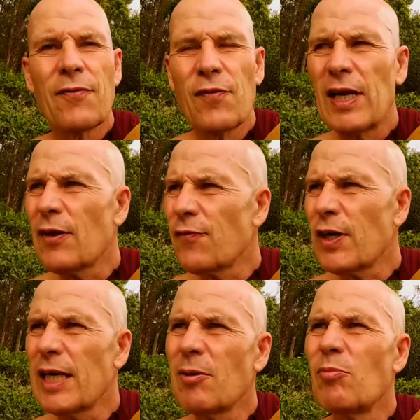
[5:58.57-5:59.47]
the feeling
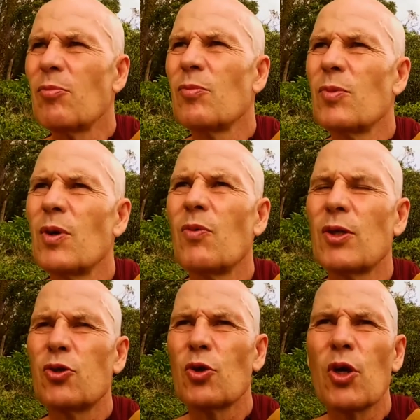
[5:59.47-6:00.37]
for him,
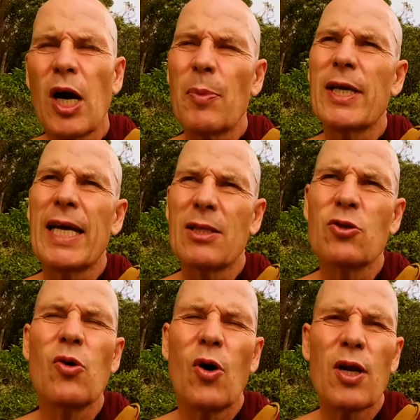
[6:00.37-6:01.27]
one should copycat
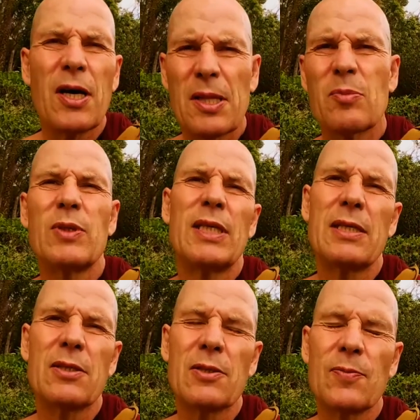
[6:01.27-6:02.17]
to all other
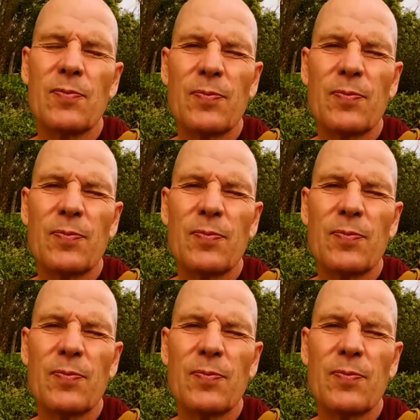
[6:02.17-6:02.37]
beings.